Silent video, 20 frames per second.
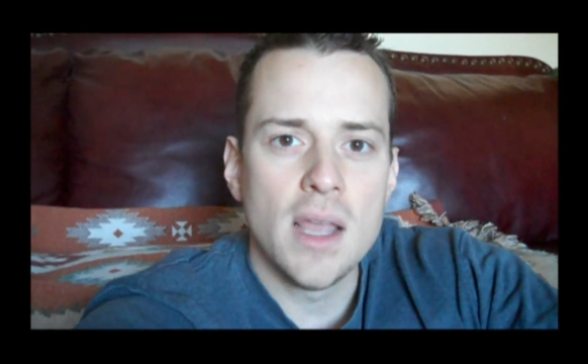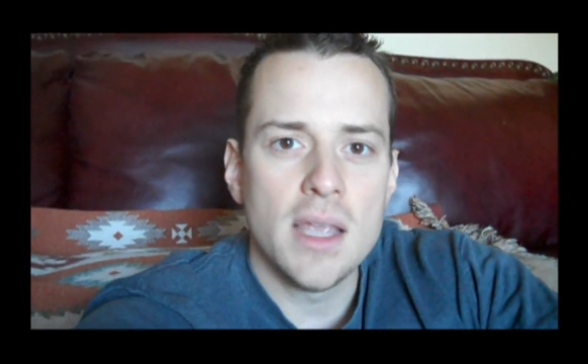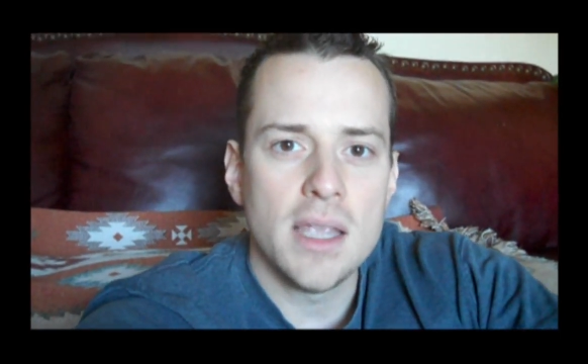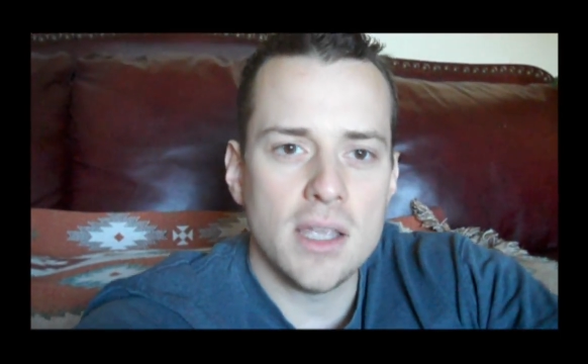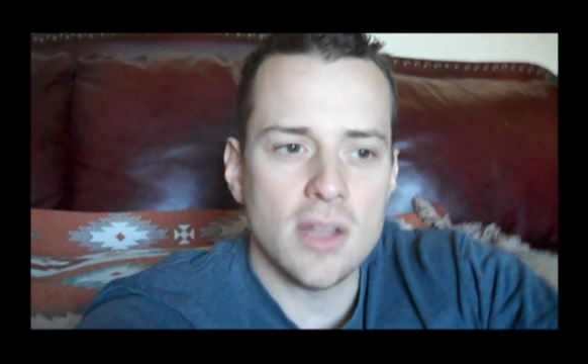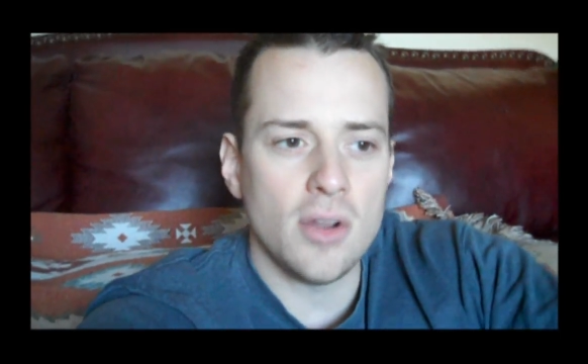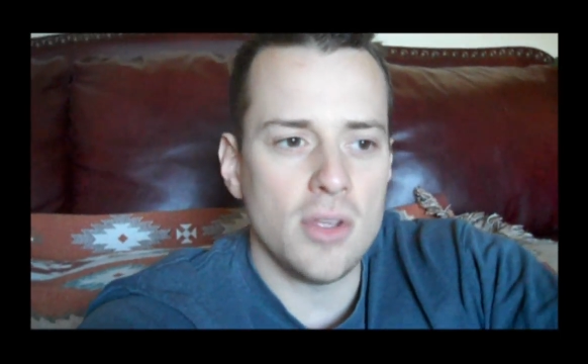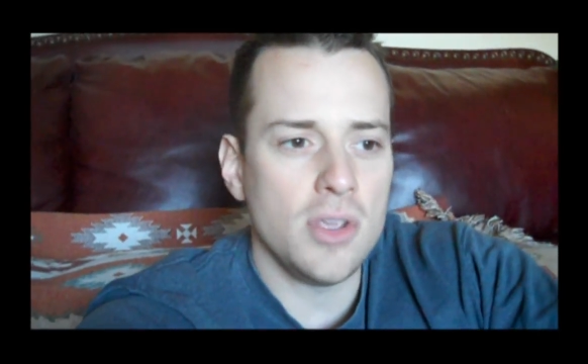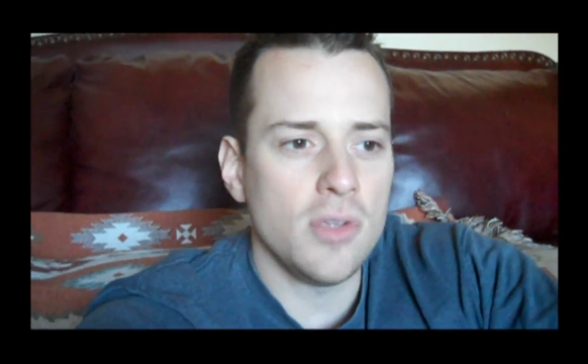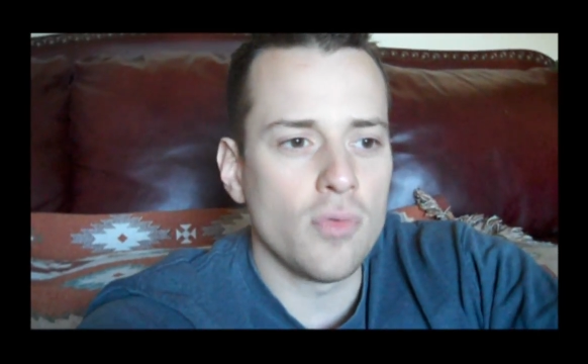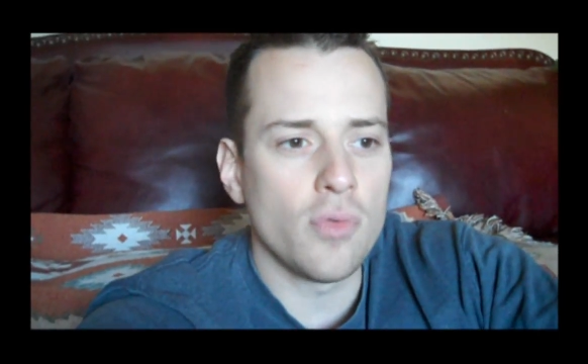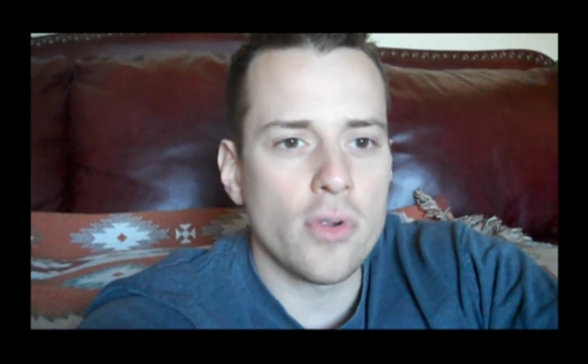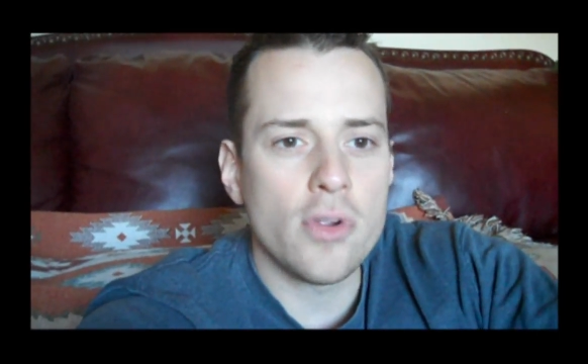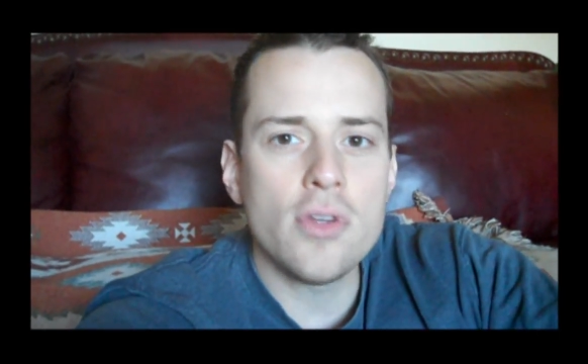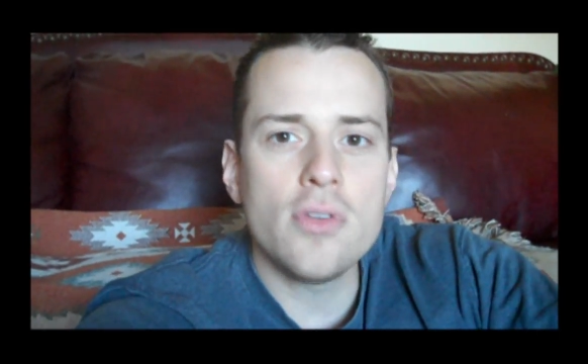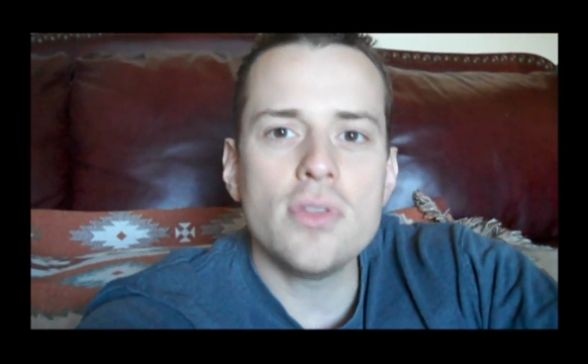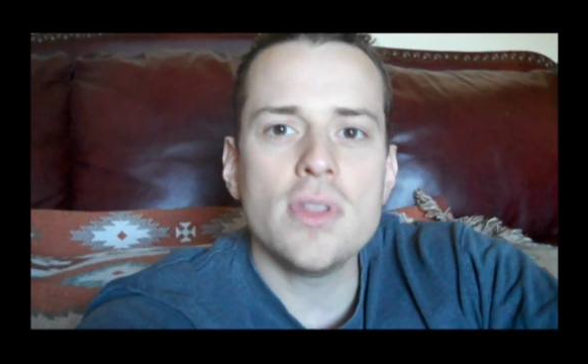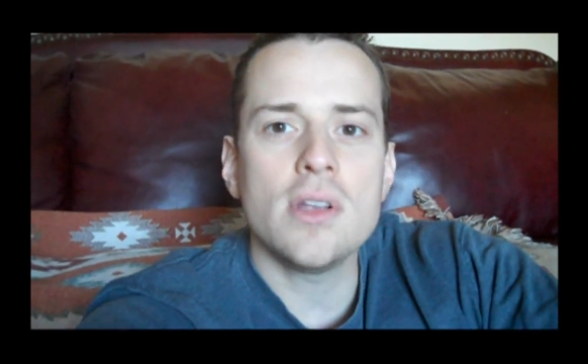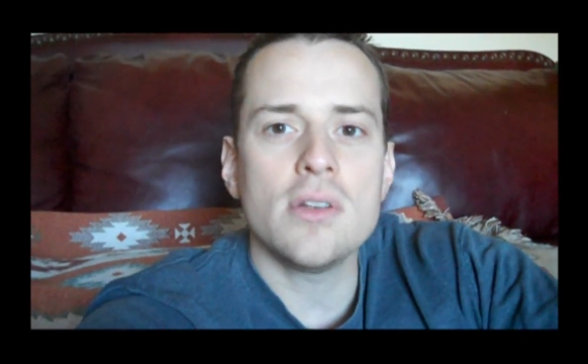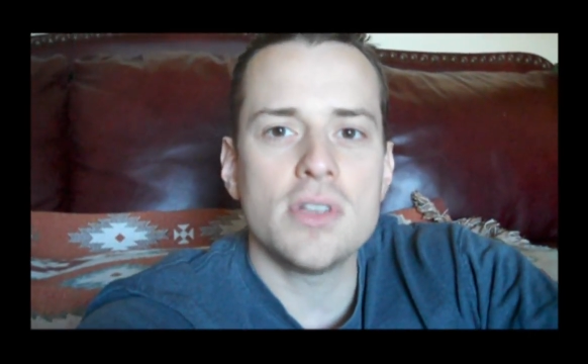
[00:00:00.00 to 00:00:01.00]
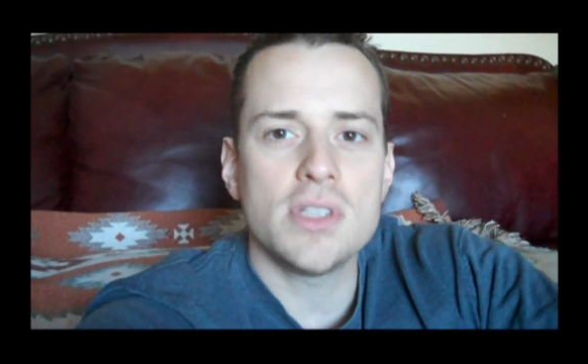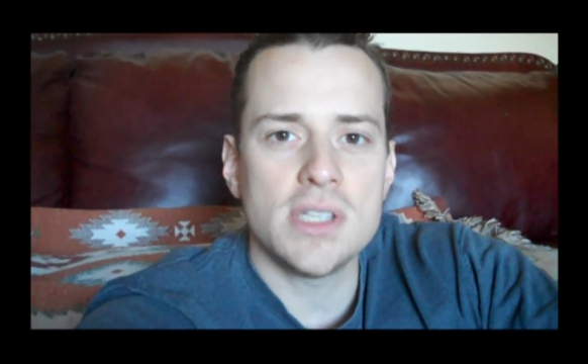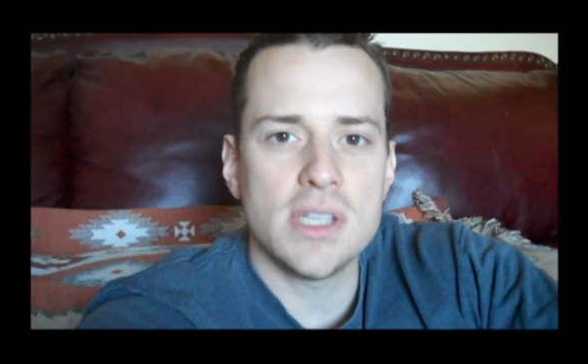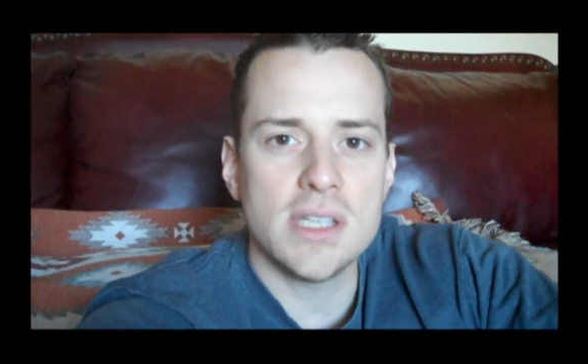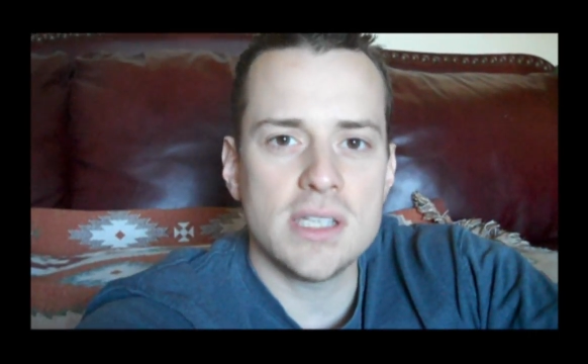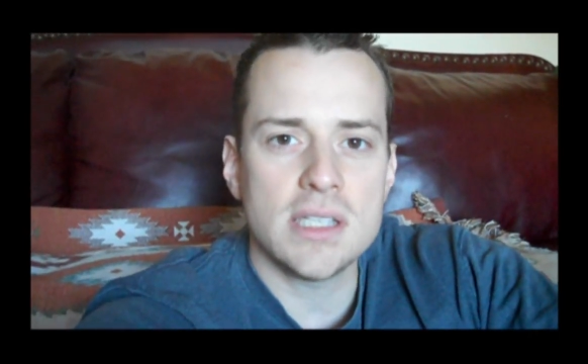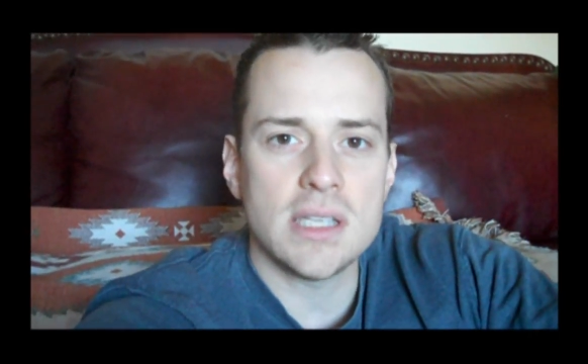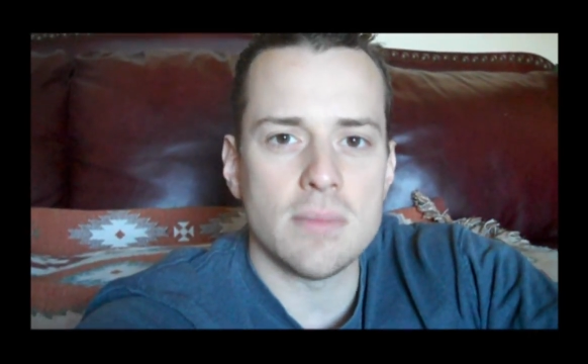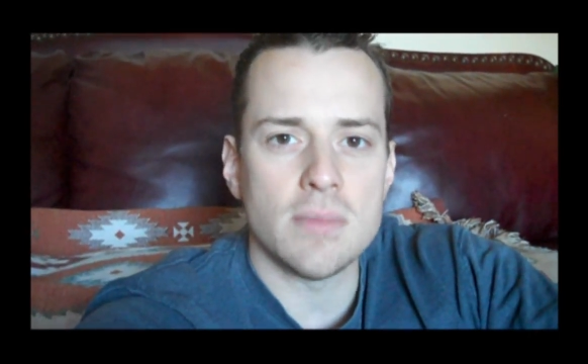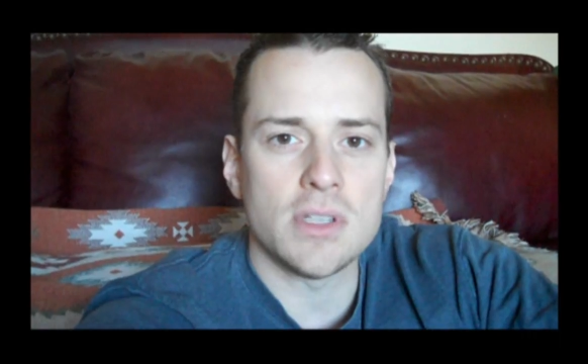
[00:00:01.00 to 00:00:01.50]
You know, you ruin their
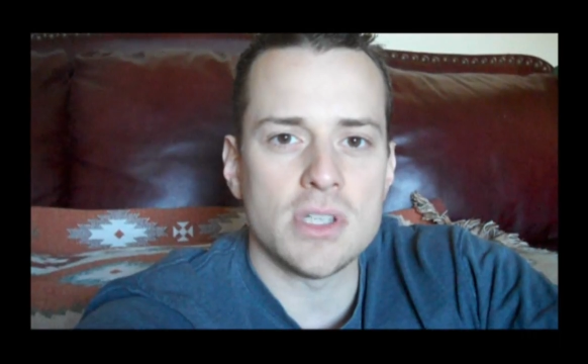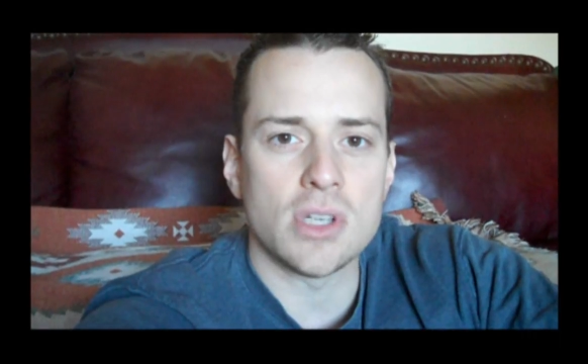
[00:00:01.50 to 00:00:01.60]
system.